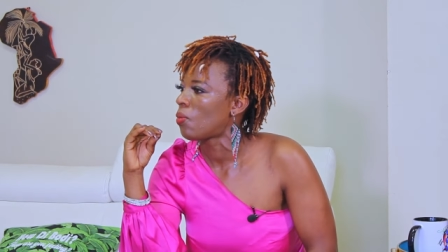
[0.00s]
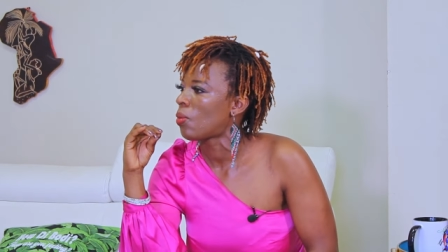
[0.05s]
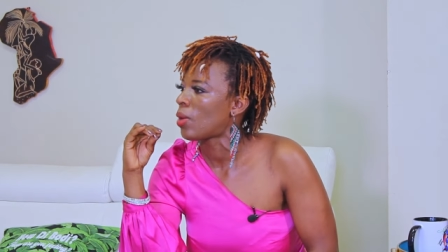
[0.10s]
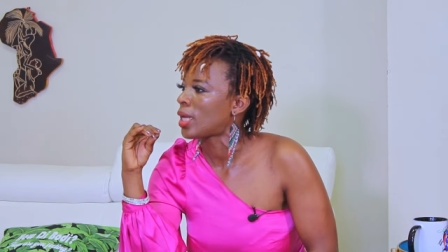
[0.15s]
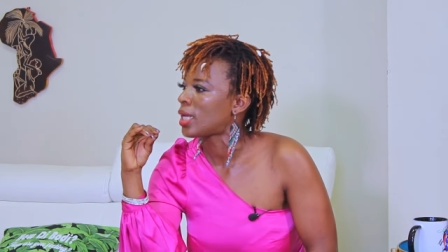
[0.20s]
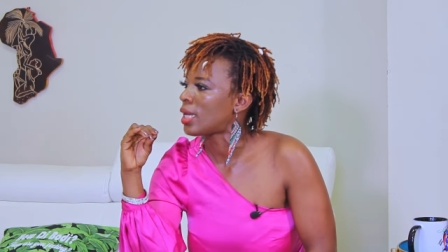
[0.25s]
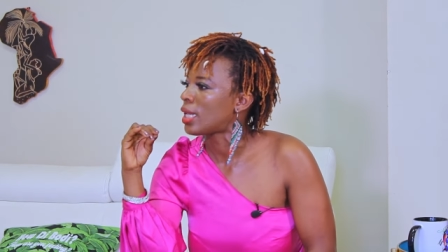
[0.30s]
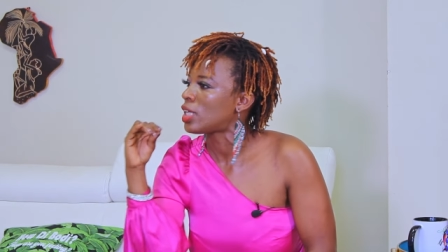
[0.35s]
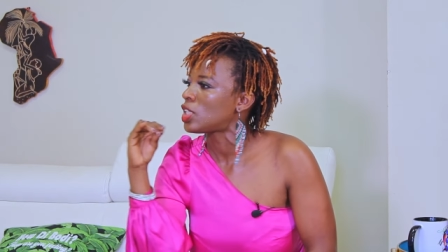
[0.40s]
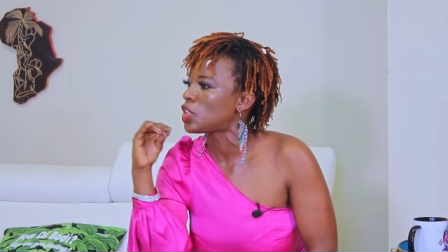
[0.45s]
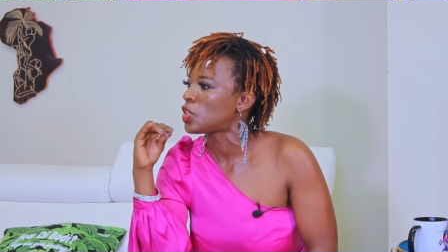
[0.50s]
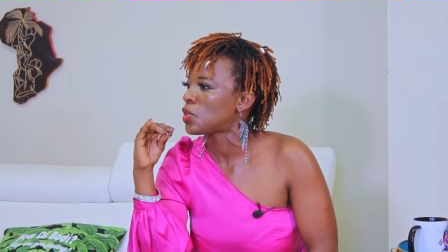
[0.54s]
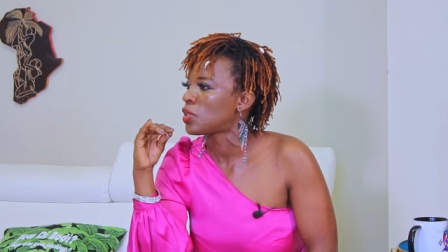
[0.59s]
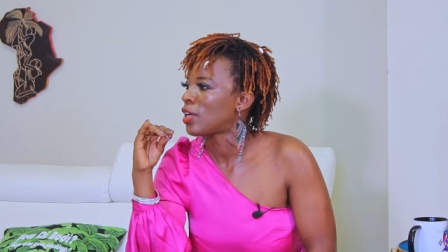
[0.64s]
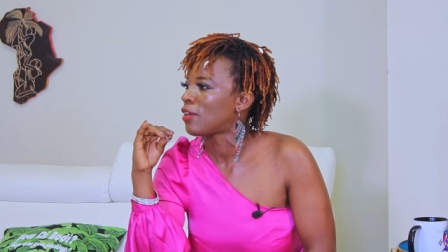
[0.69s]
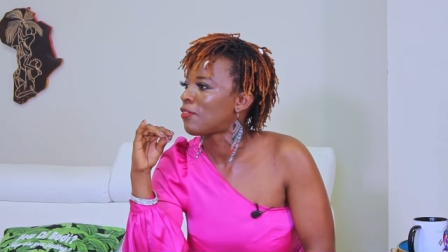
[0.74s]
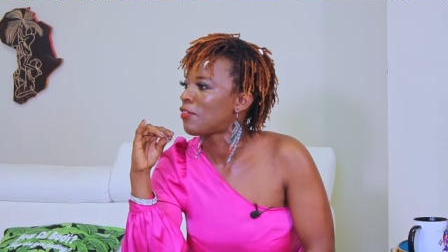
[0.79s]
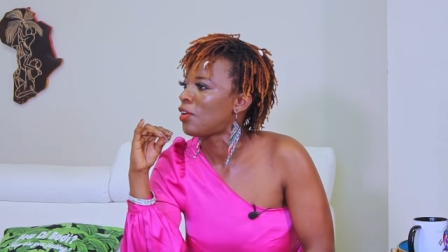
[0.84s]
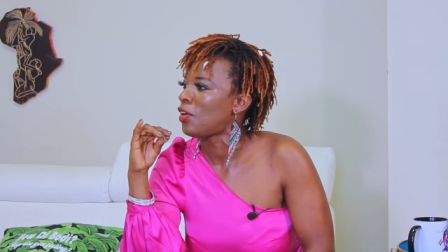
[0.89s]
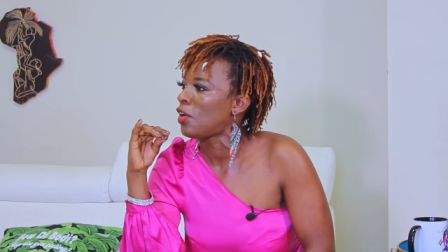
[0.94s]
what they should
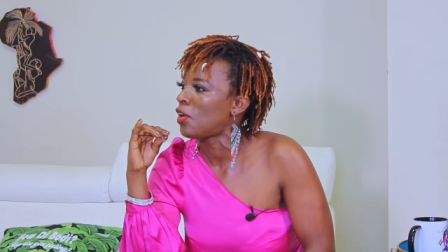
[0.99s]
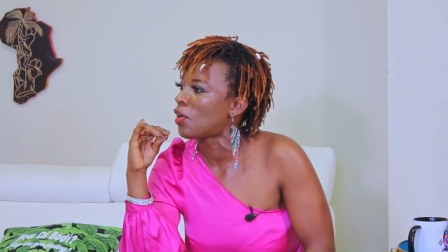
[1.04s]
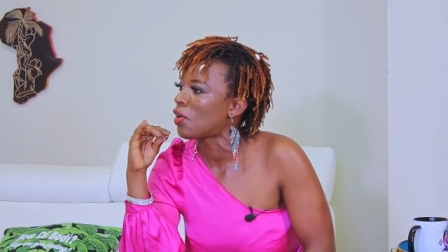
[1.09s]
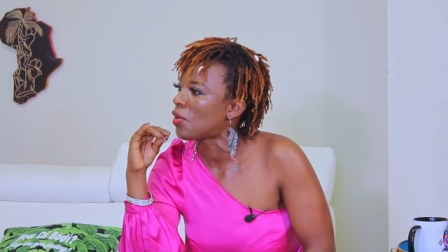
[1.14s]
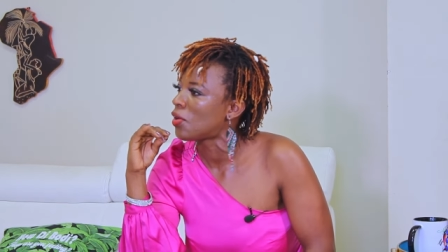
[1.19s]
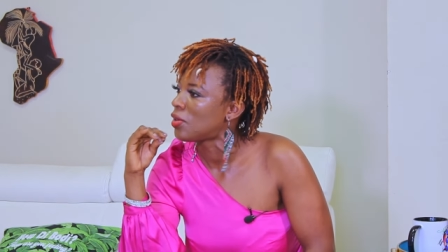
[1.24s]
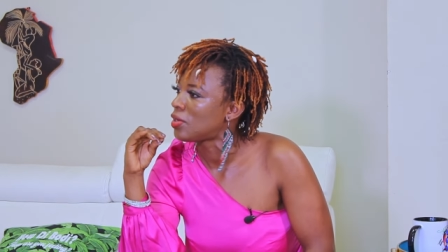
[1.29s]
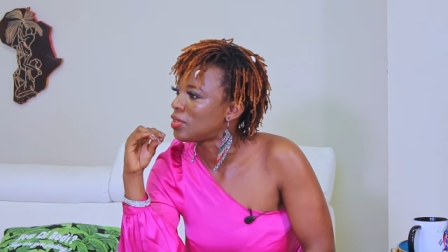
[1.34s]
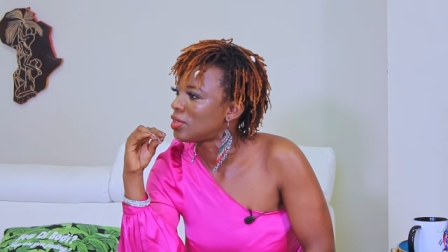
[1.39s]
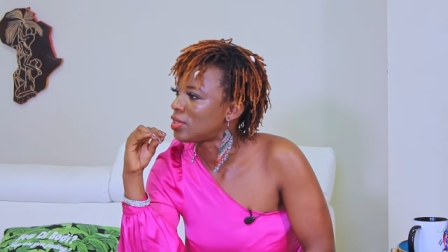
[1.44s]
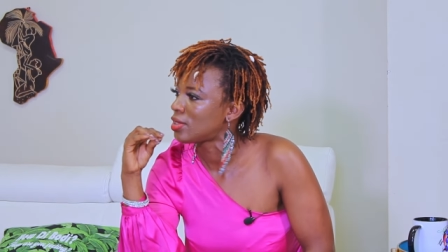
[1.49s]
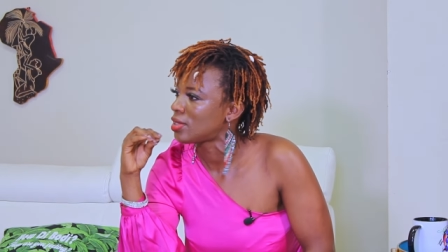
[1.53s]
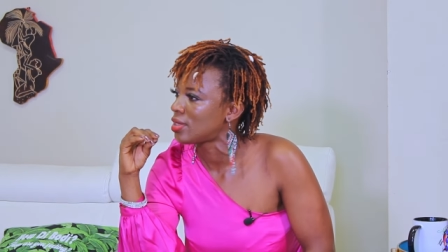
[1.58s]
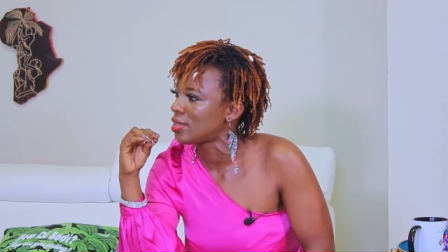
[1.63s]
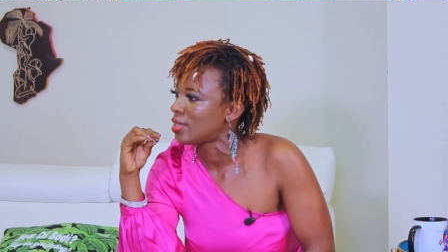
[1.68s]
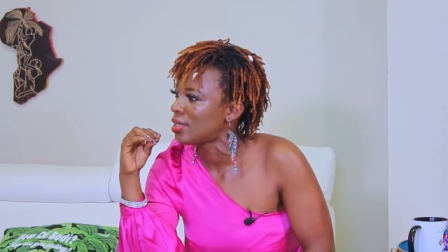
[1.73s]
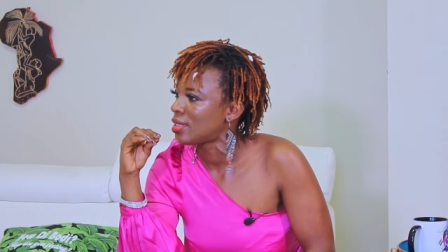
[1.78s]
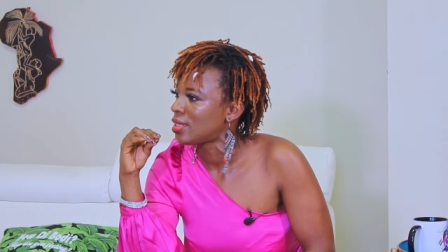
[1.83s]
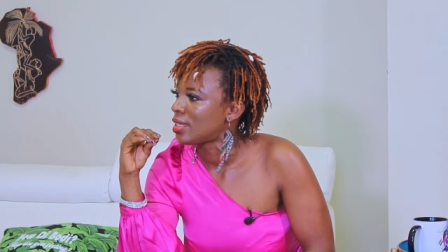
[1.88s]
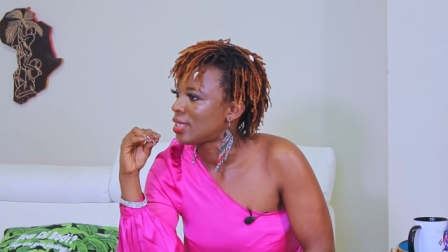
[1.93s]
have learned
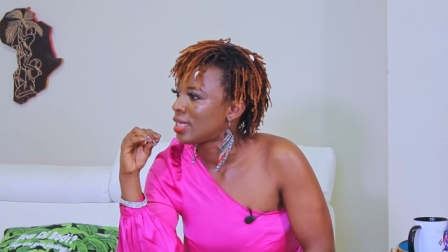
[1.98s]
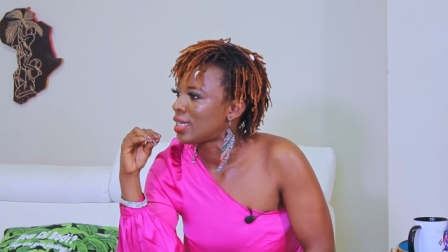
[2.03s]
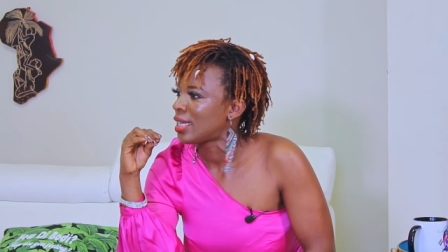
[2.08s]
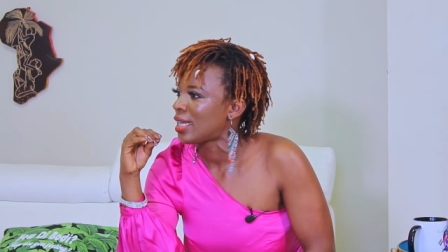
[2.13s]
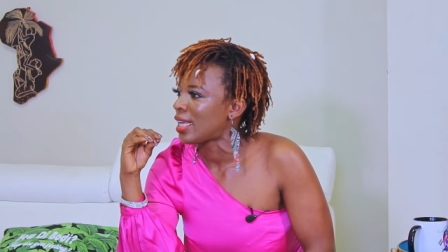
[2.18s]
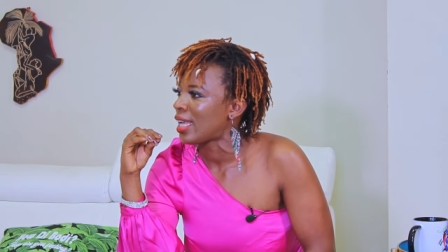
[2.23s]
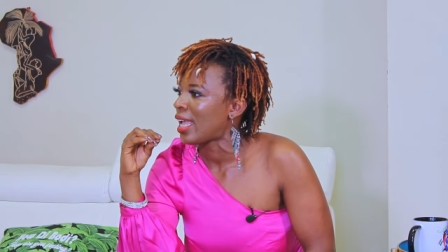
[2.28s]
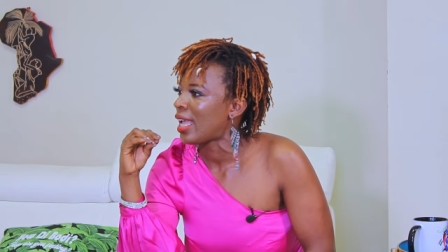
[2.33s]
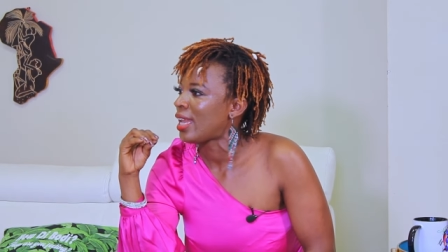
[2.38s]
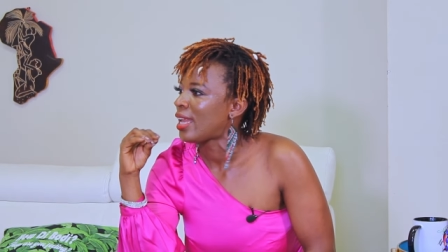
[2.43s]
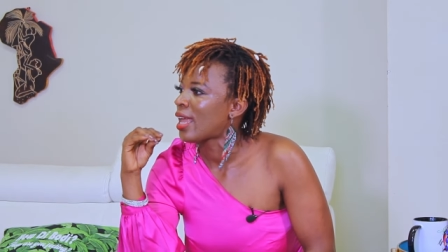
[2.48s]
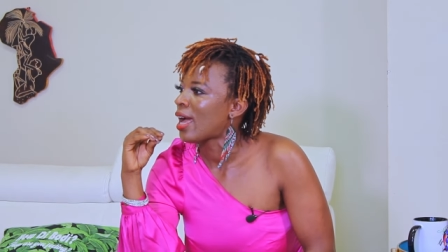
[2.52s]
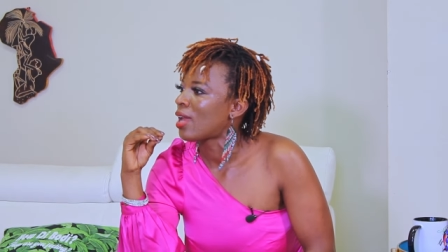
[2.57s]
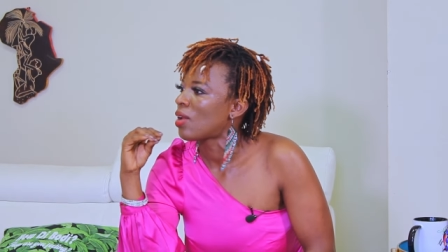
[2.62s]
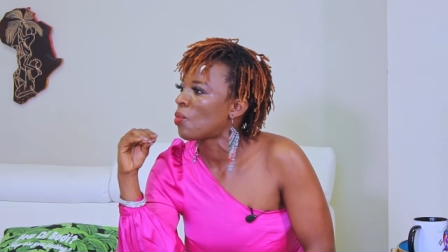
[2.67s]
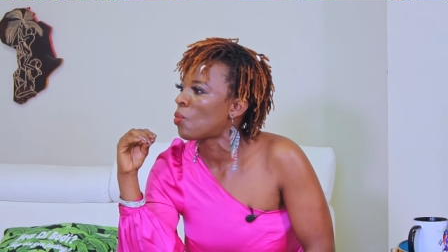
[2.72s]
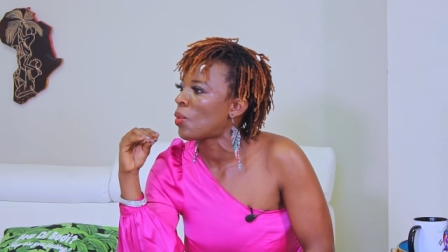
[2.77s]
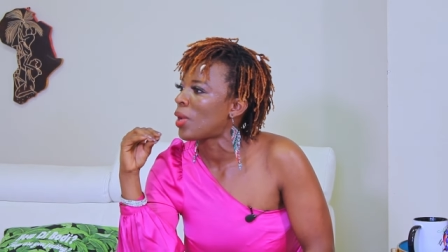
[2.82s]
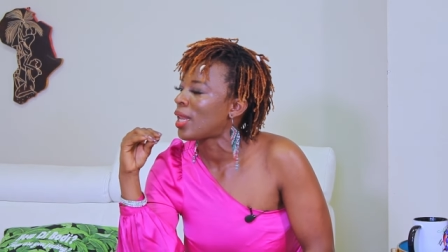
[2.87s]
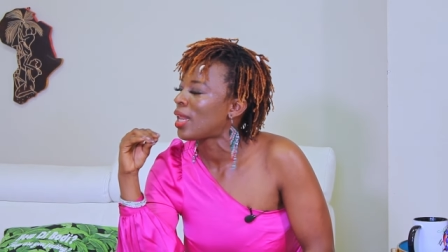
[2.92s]
in that
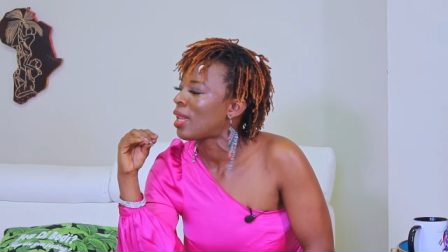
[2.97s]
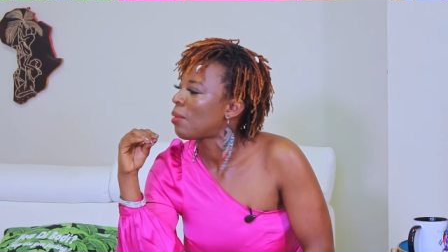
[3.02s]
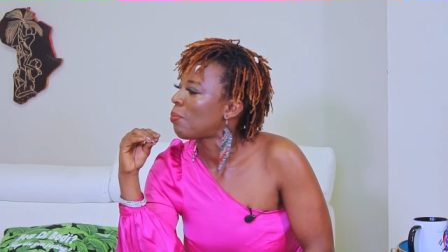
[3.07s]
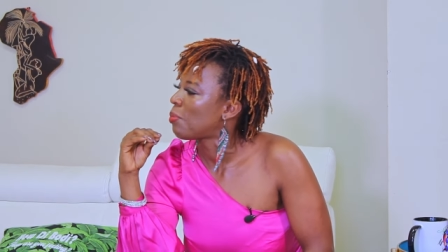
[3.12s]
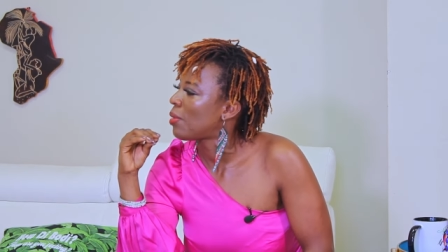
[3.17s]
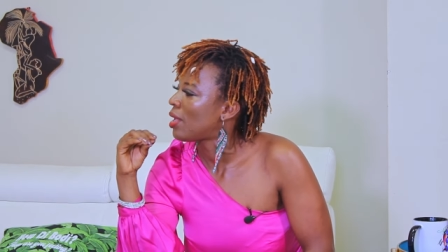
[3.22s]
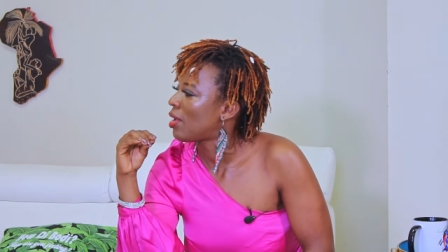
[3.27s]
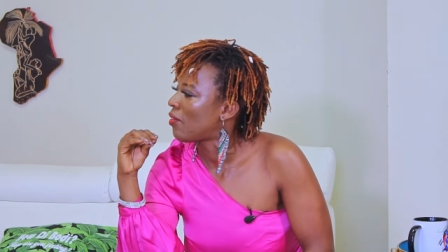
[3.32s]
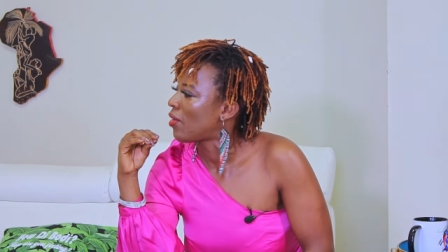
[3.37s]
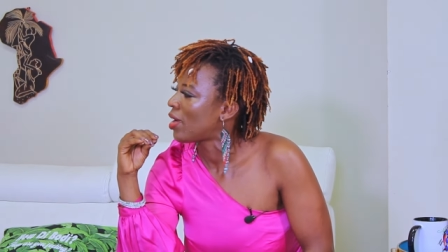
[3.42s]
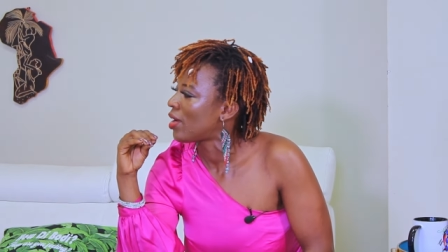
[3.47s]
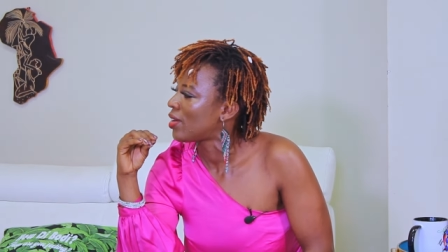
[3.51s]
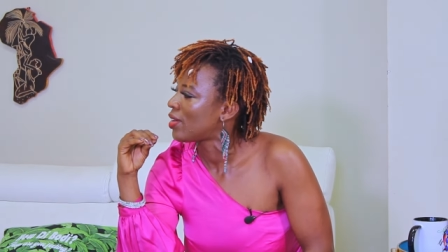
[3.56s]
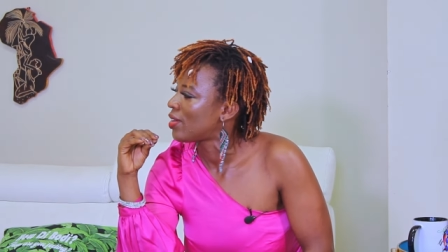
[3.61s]
waiting period.